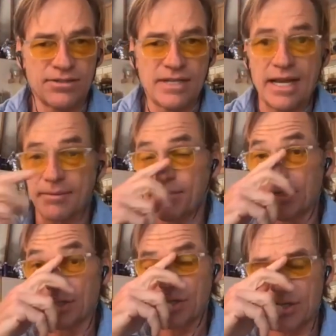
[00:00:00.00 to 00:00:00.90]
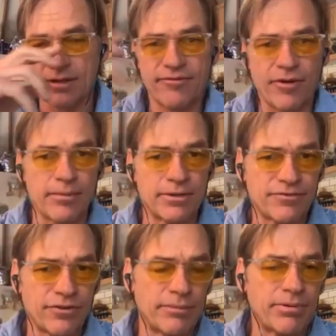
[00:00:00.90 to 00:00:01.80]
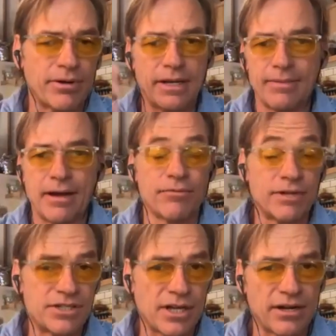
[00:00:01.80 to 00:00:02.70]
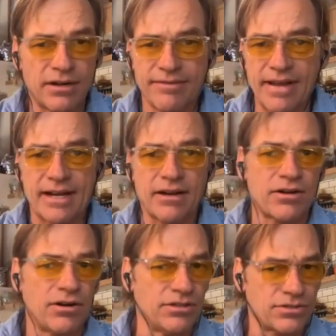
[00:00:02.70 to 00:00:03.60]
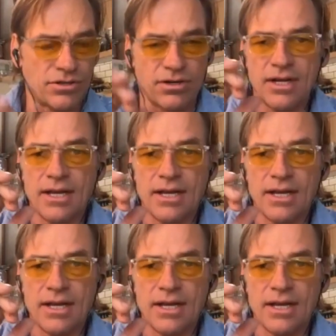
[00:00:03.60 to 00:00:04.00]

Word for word: Zach Bush, Farmer's Footprint, about regenerative agriculture.